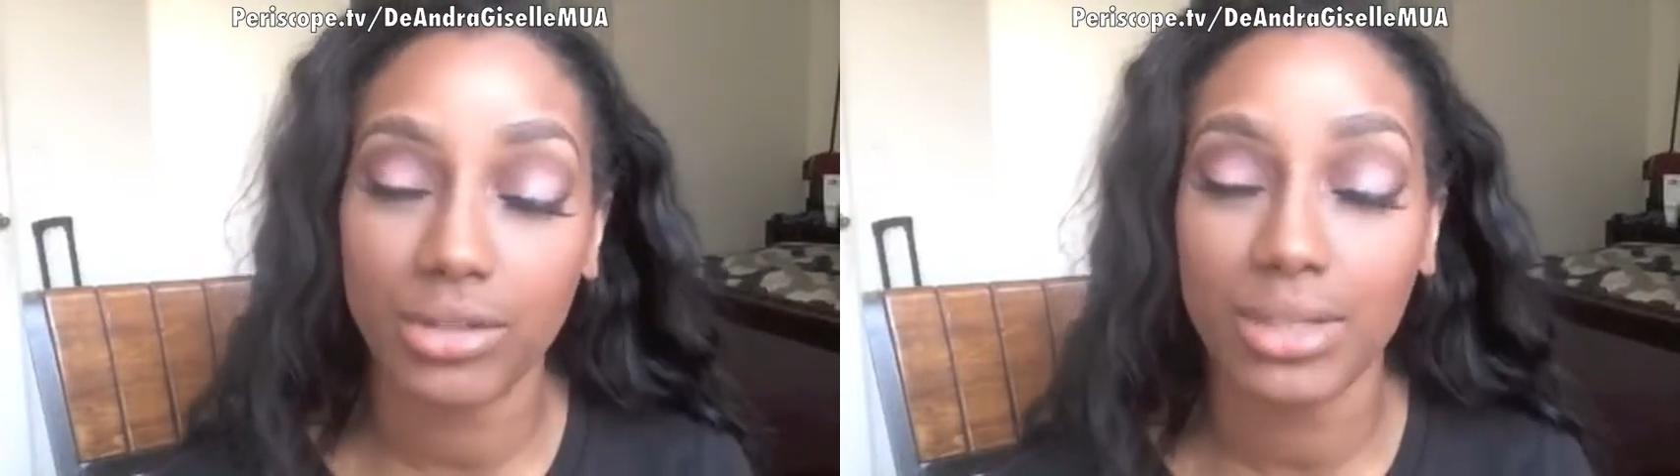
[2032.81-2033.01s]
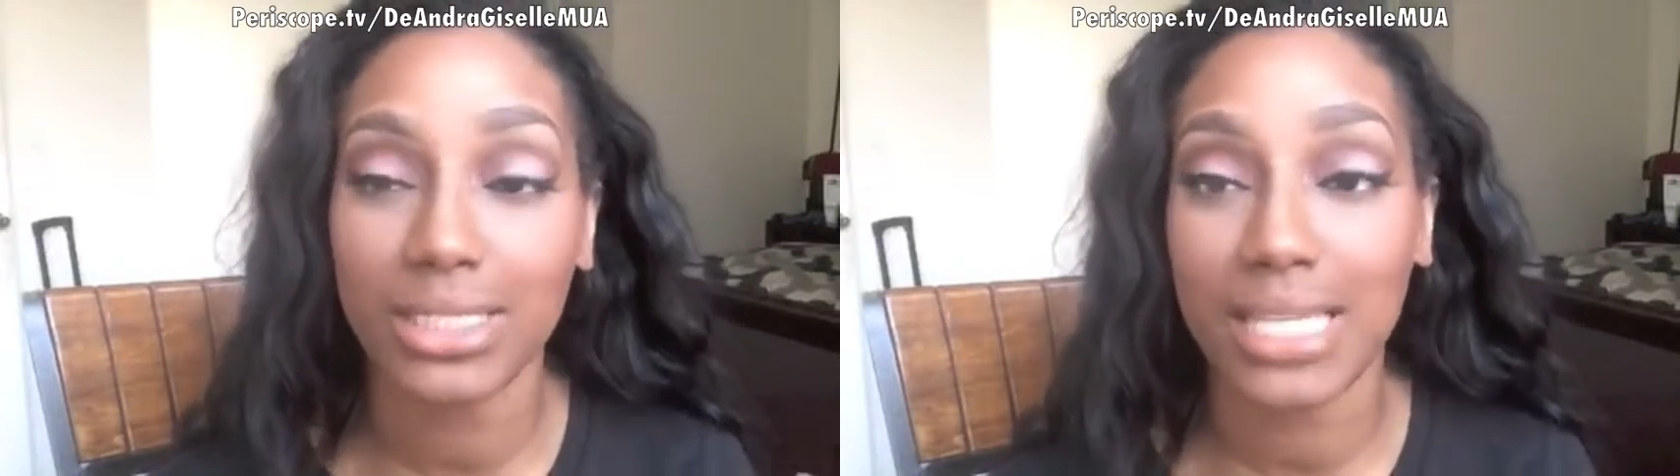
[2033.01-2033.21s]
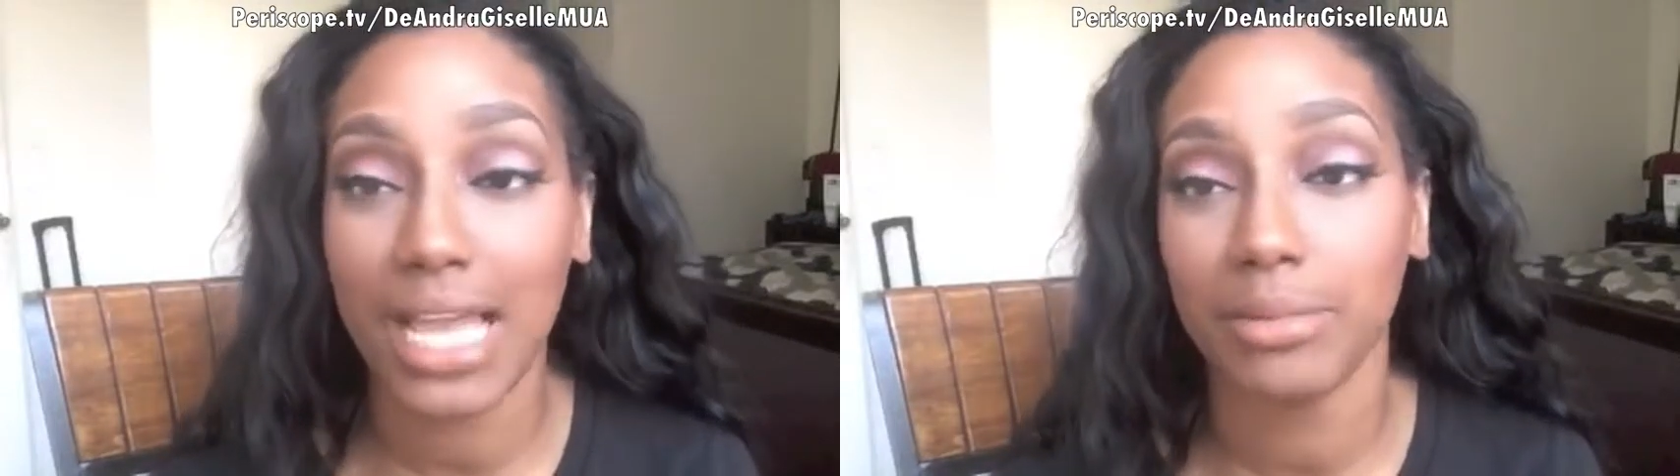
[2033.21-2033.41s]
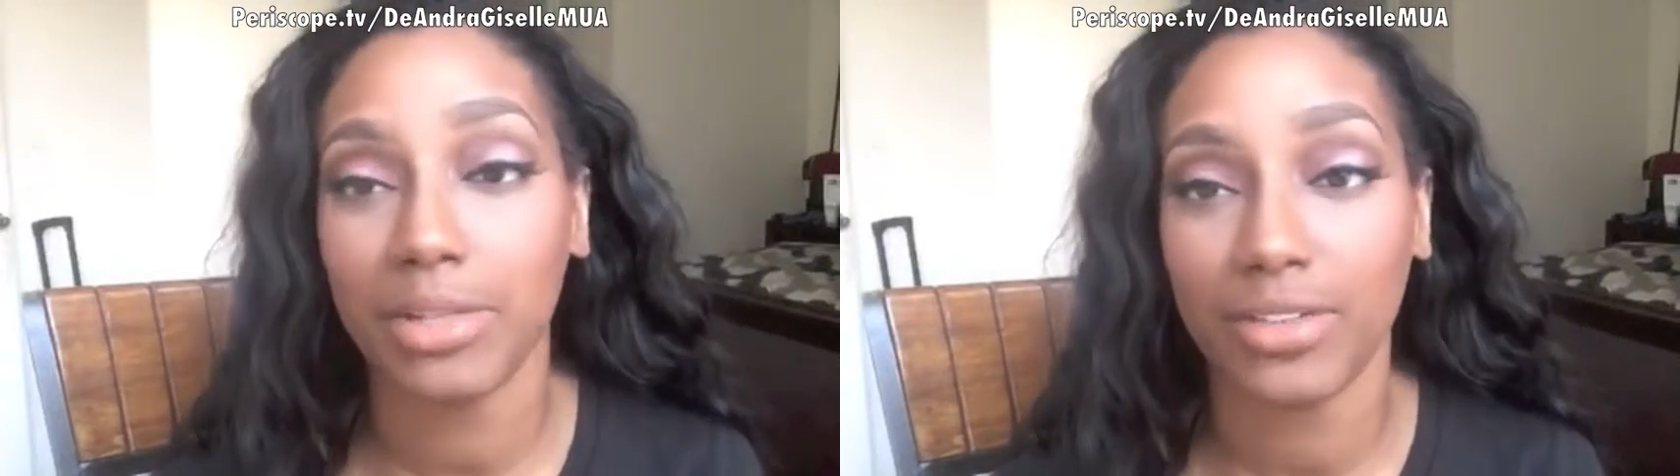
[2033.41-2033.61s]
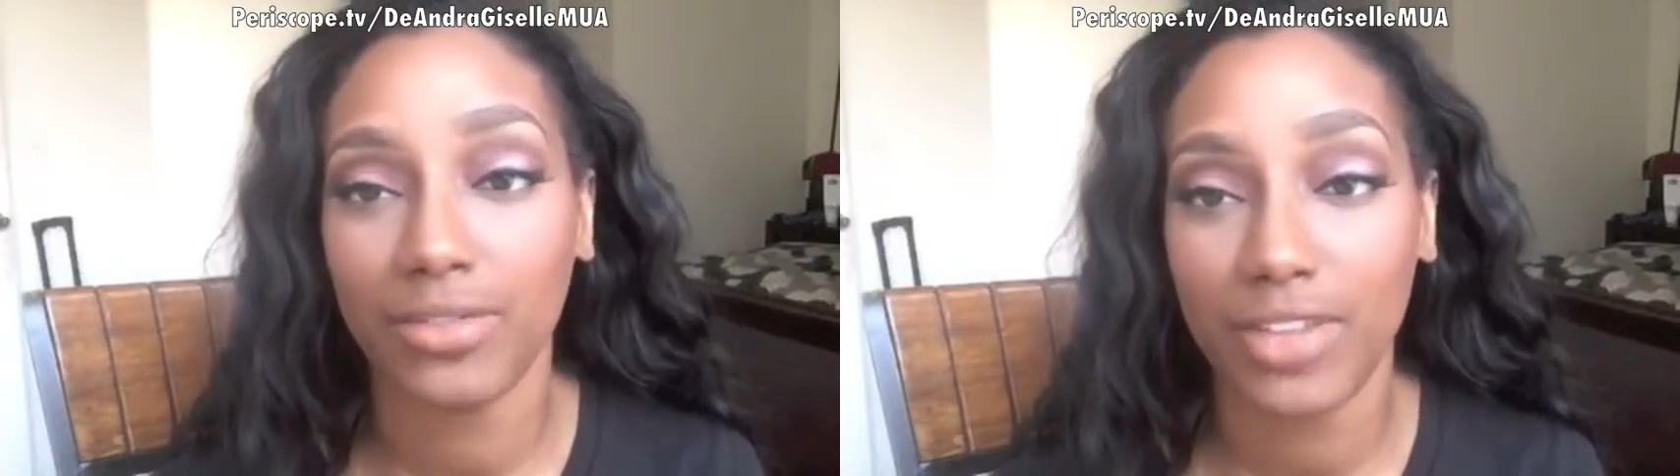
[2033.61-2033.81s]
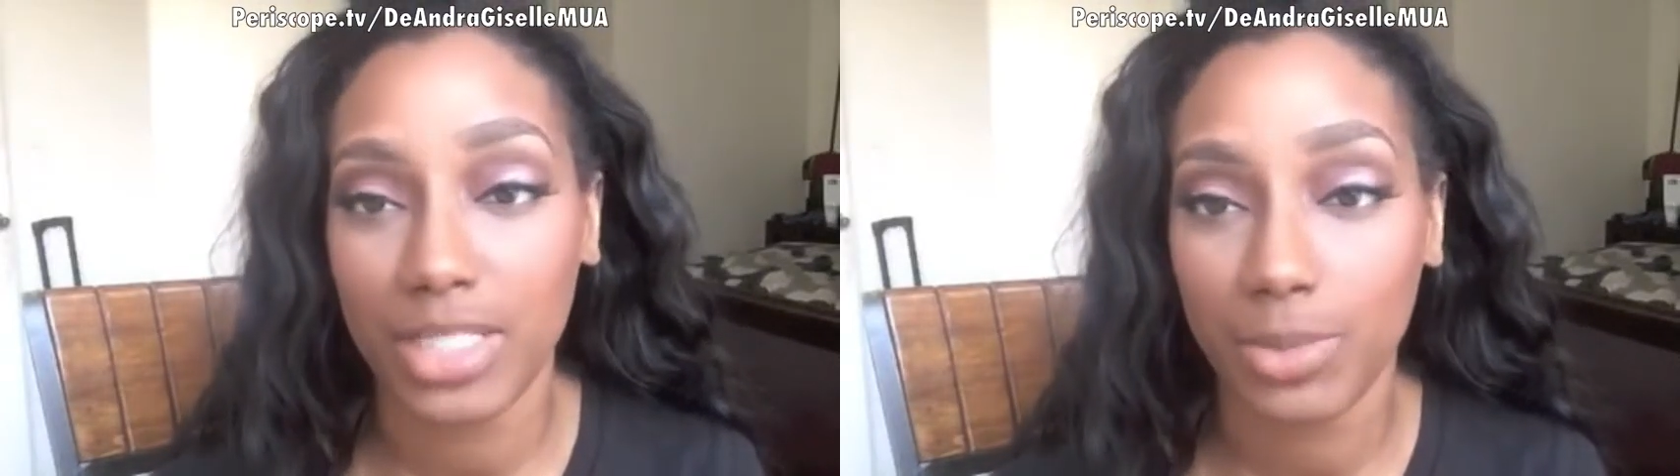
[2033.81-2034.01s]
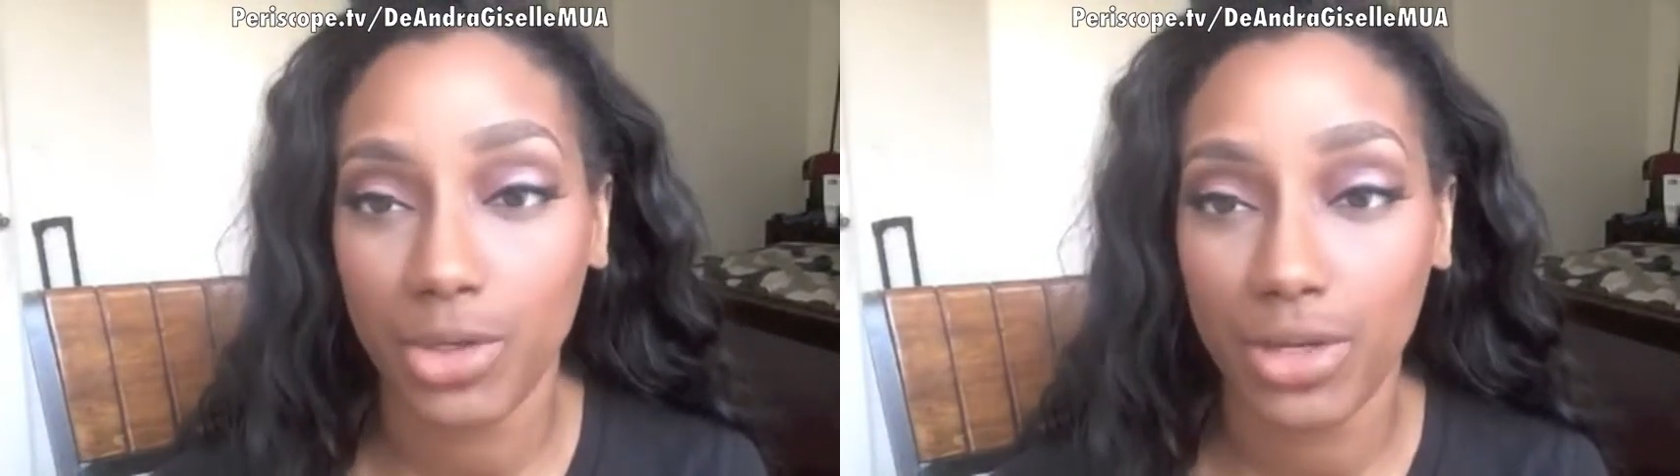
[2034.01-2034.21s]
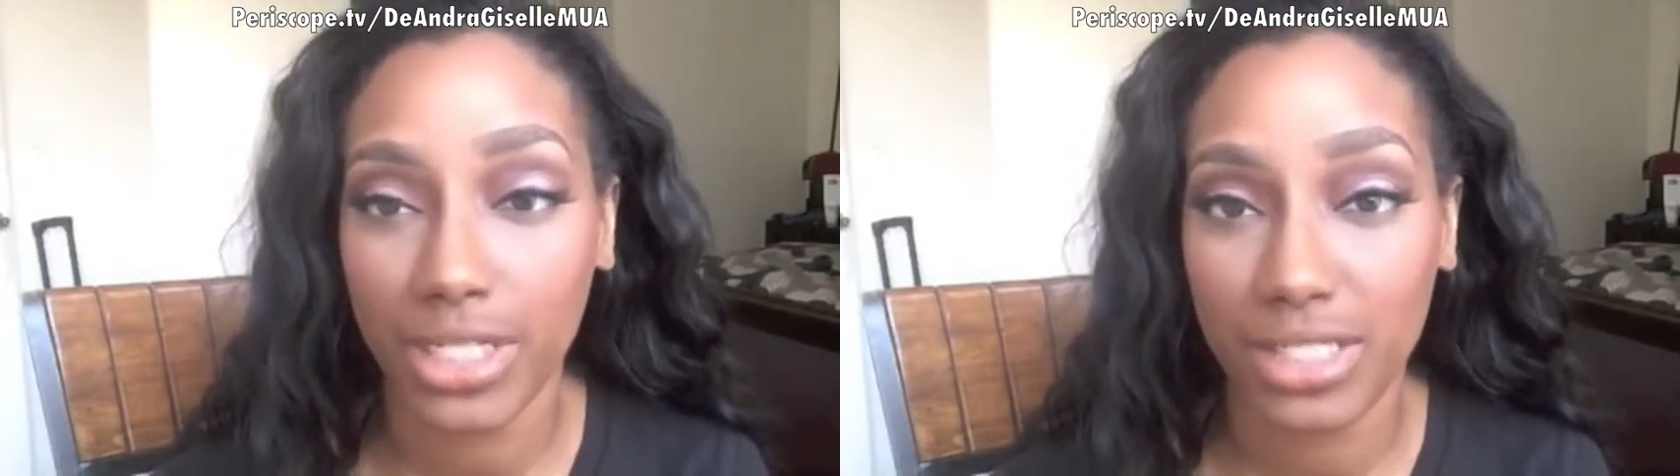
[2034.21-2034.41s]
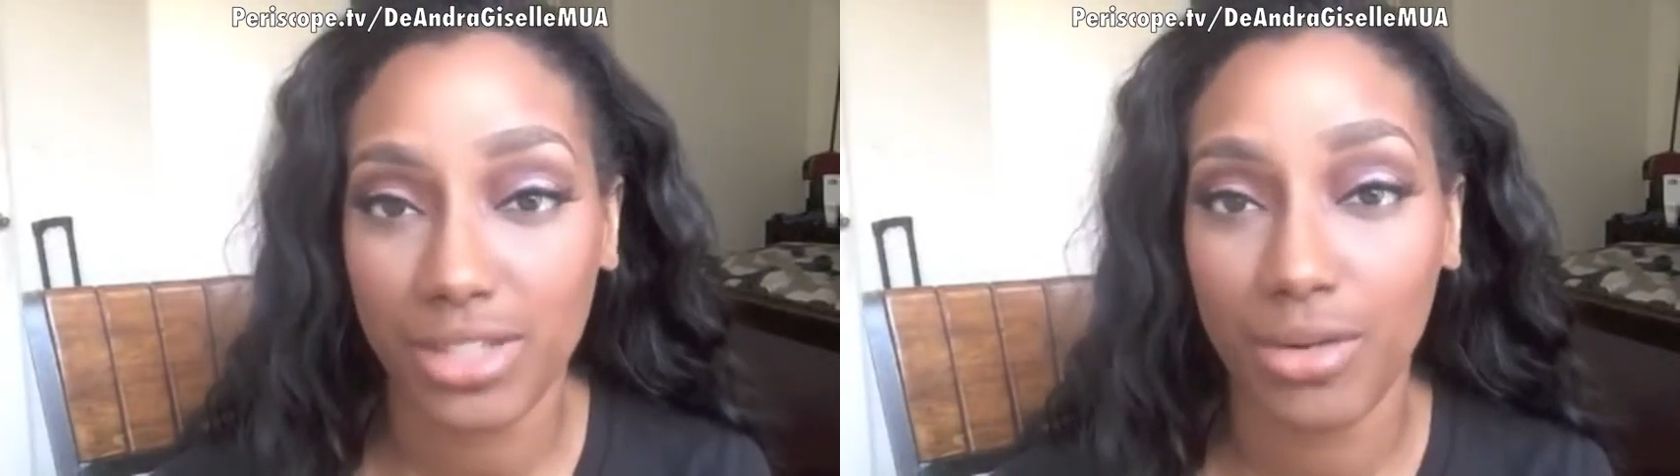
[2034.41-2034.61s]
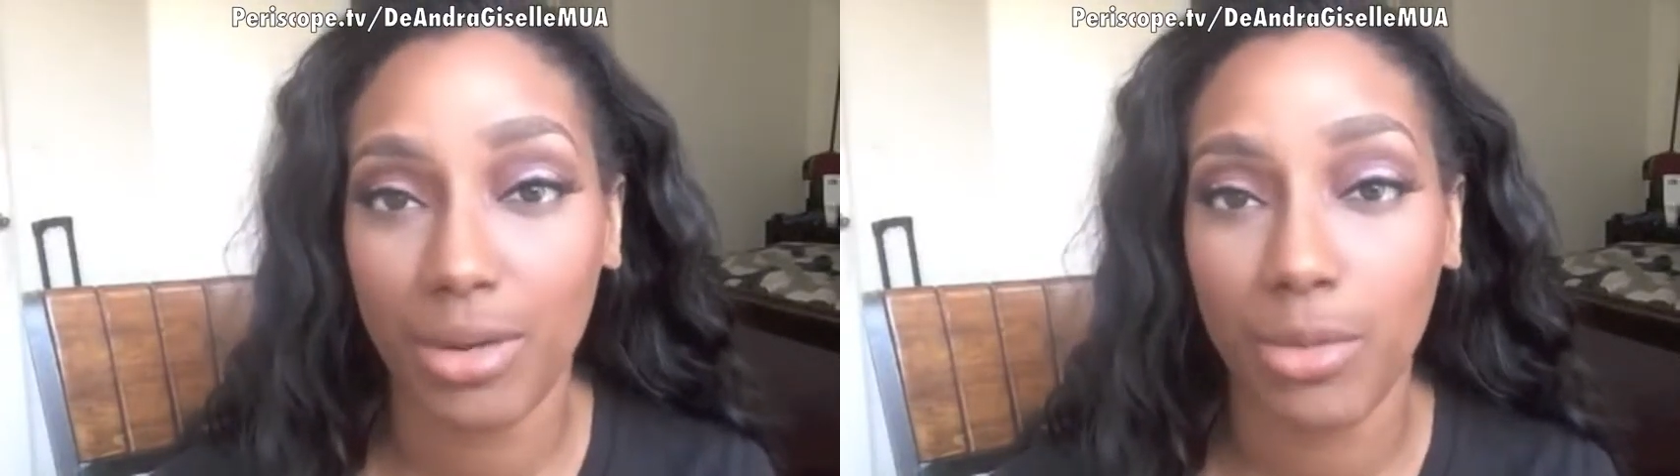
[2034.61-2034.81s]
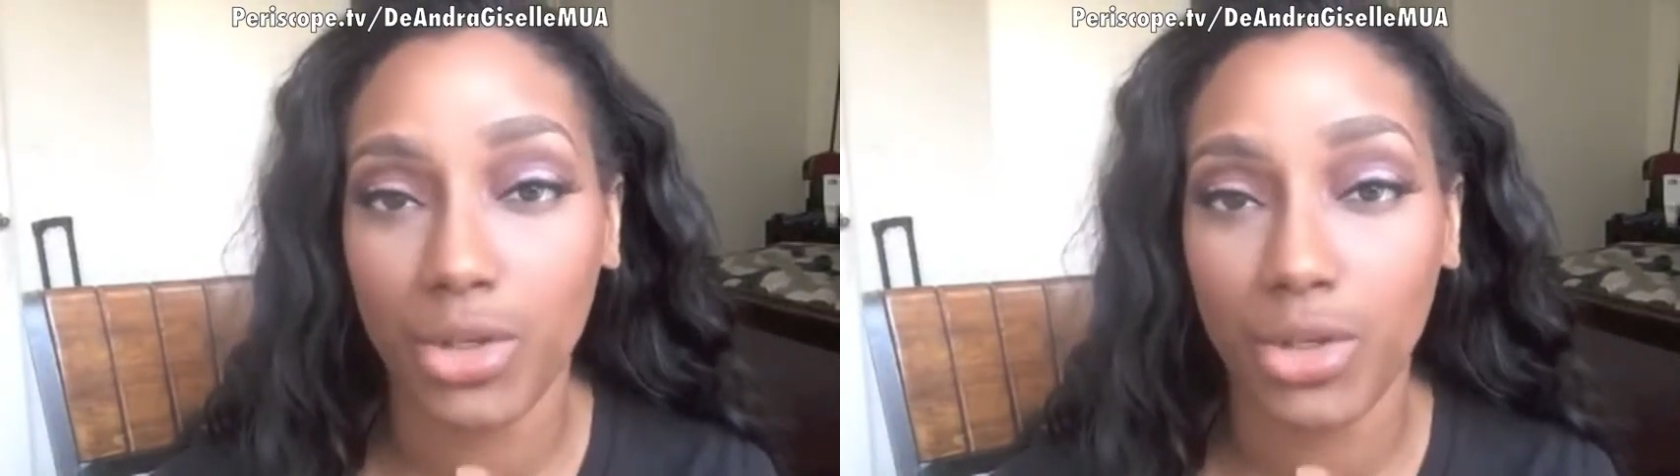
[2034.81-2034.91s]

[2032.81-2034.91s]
you can tag me on Facebook or Instagram,